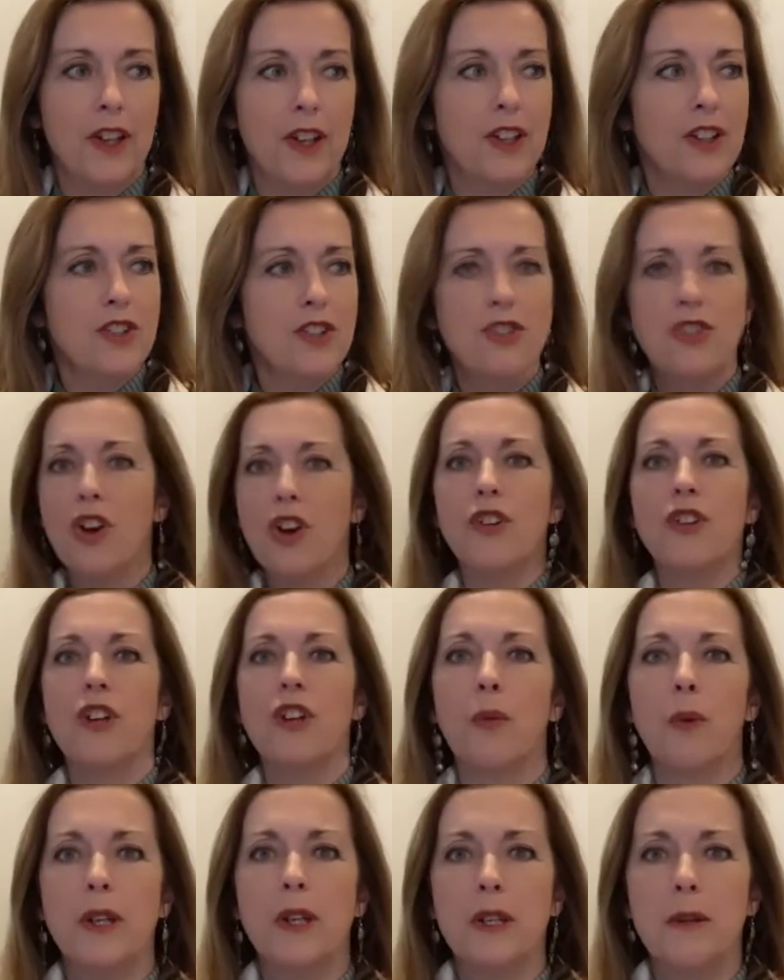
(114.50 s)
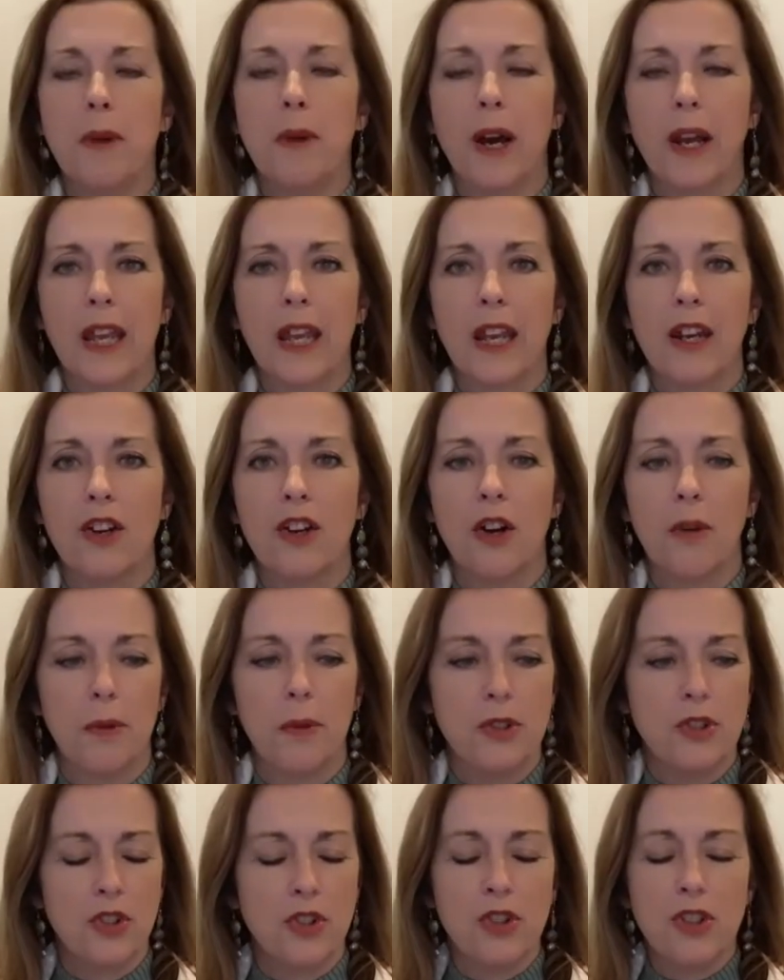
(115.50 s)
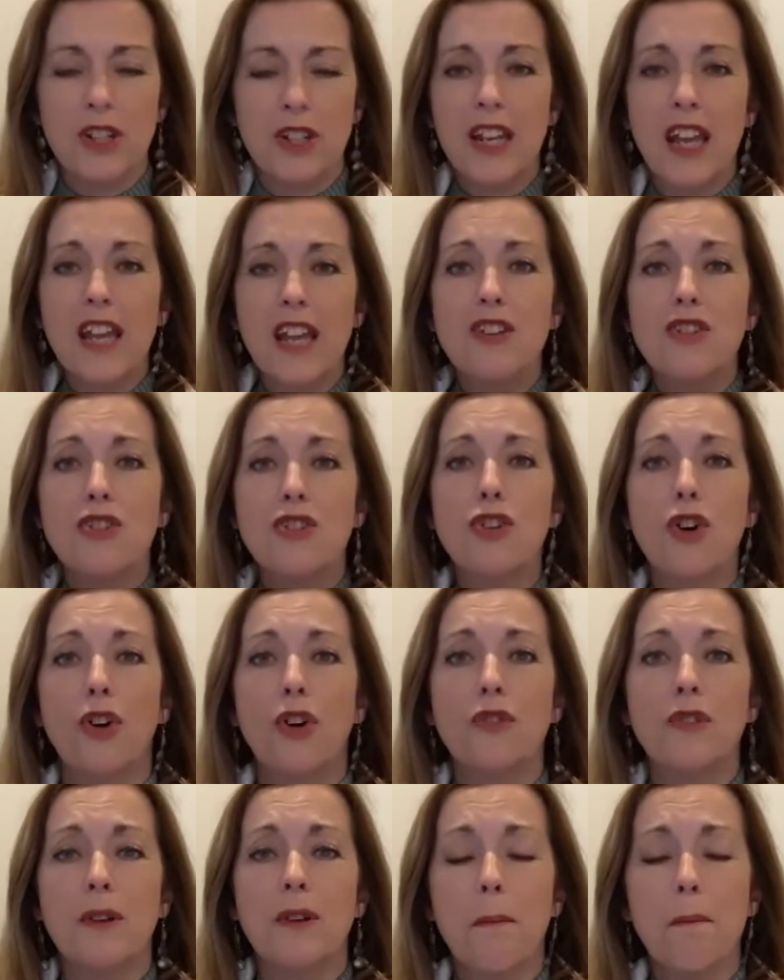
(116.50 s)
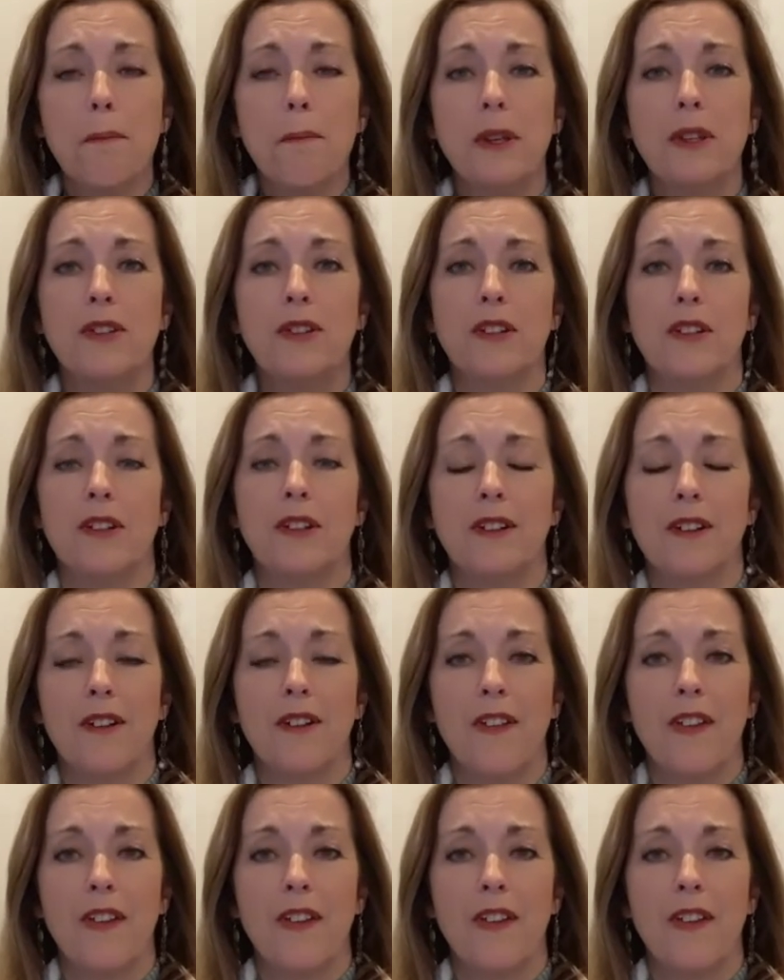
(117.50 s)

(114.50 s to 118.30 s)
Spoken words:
You don't know when you might get an opportunity, and don't miss it.